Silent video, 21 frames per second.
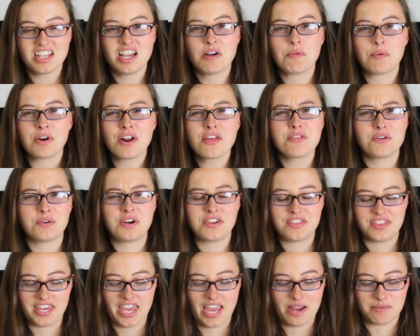I want to throw it
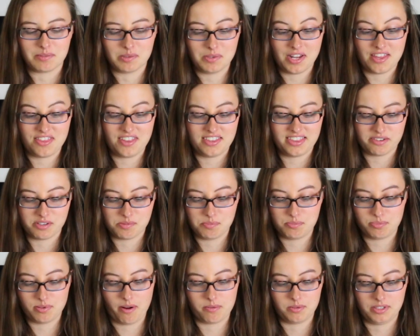at the camera, but I think that
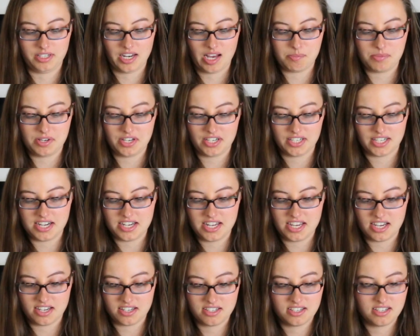would probably not be a good
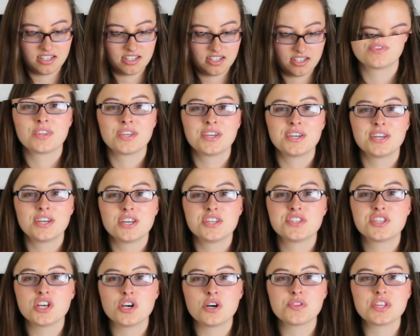idea.
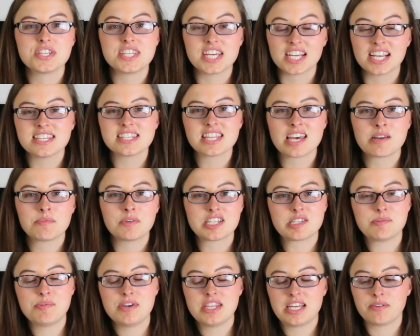So the second slime
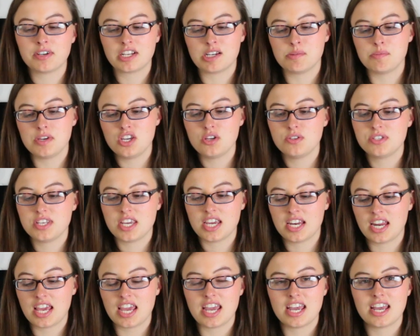recipe that I'm going to be
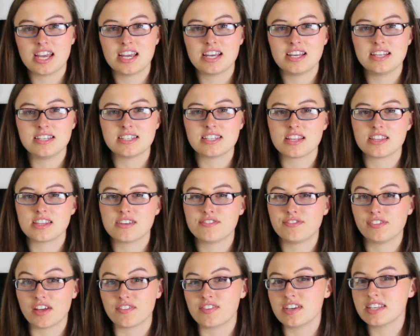using is the
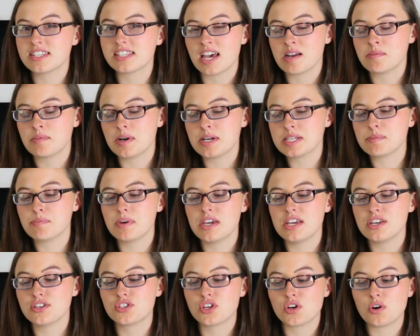fluffy slime
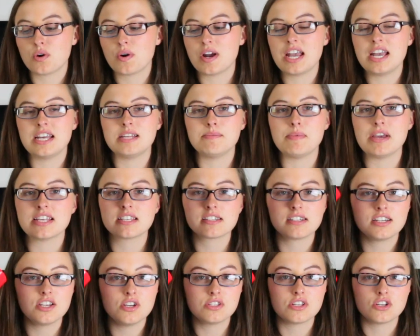recipe. So it
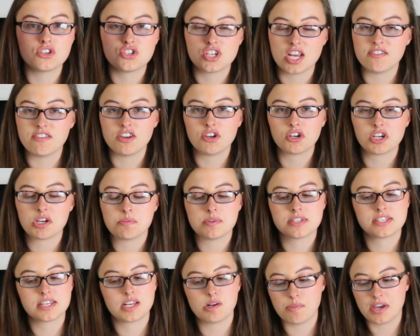basically uses shaving cream
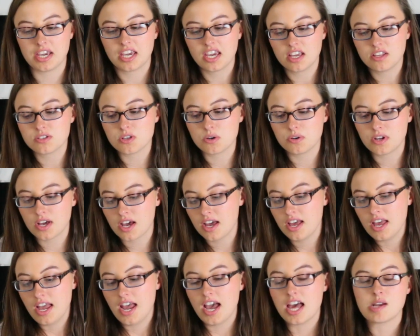instead of baking
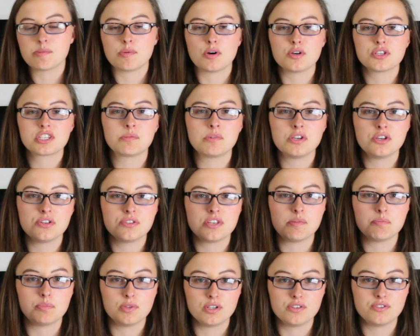soda, and I'm also going to be
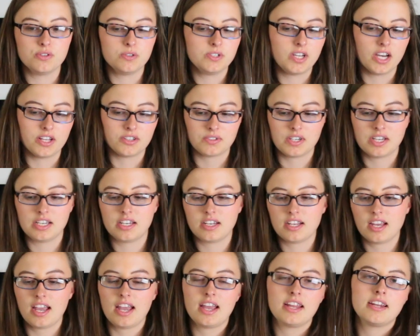using blue food coloring
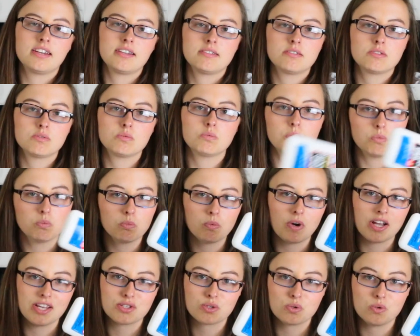and
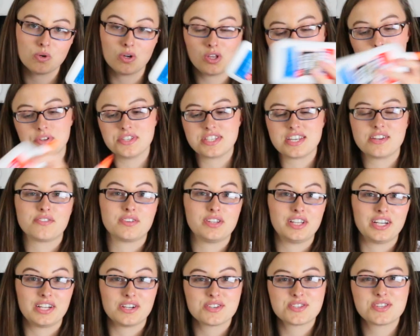white school glue instead of
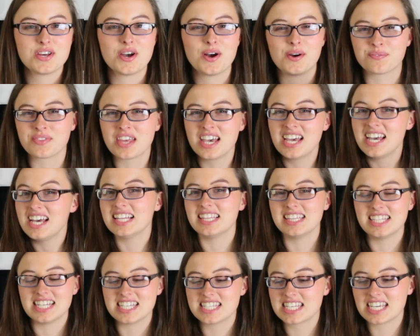clear. So
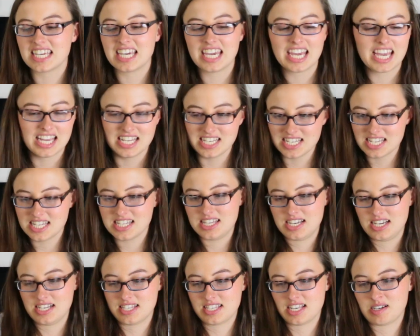let's get into
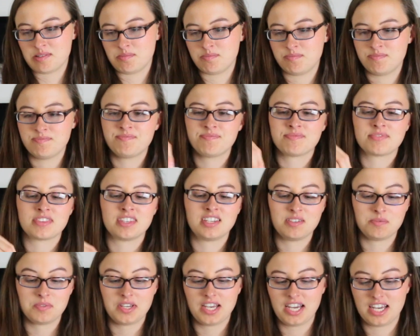this. I'm
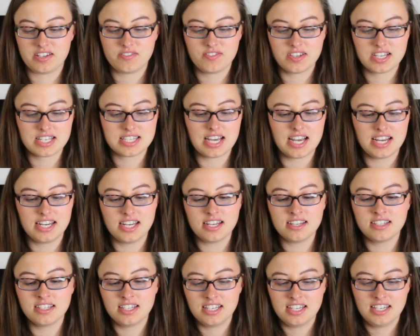kind of
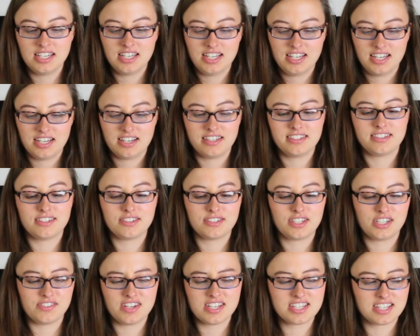excited, a little
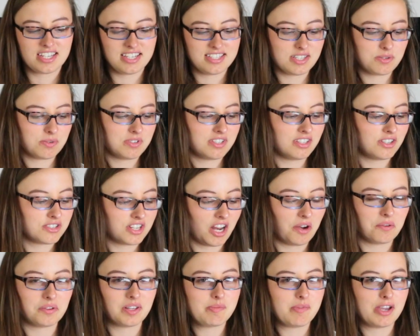nervous because this one there's
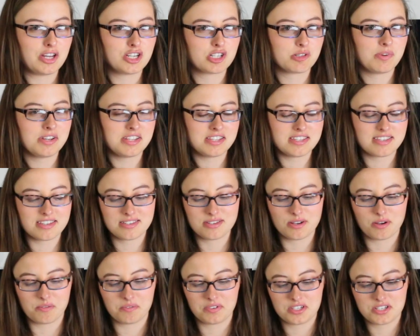not really measurements,
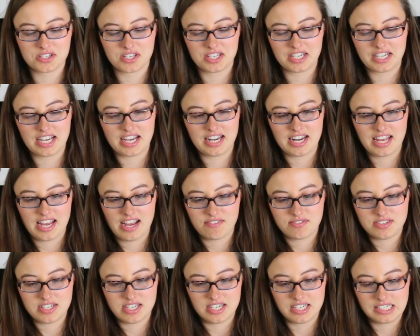so I'm just going to kind of
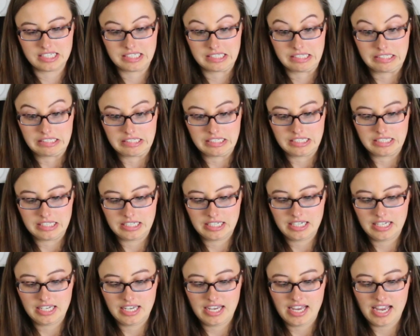
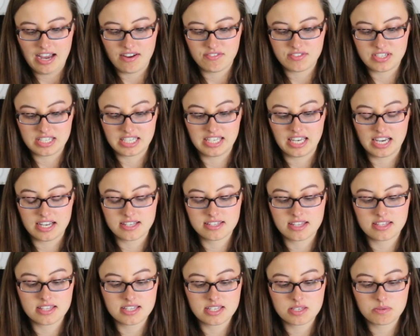have to
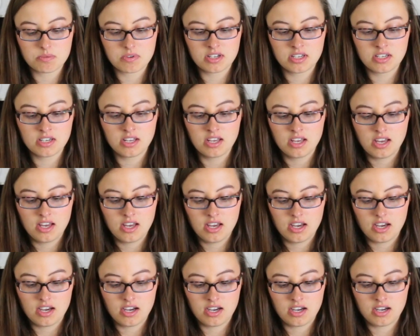guess at this one.
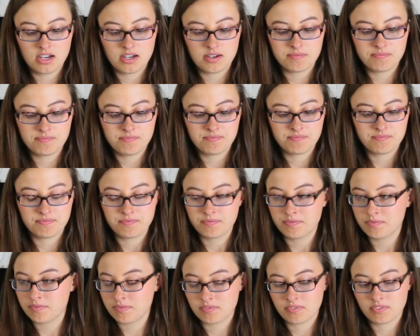I
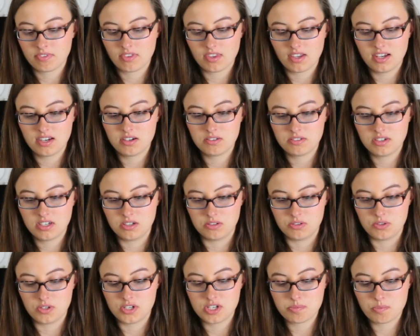don't know.
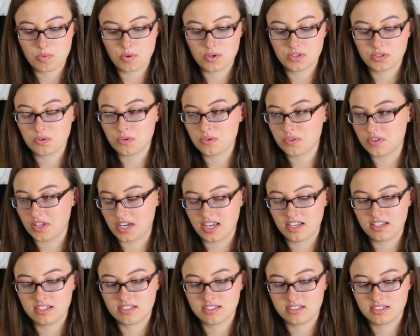Do I just pour in the whole
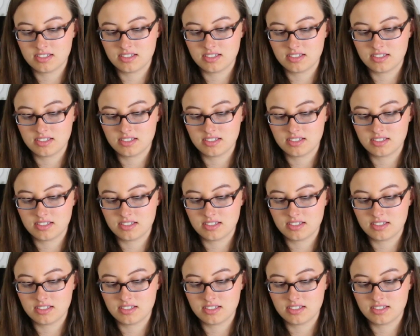thing?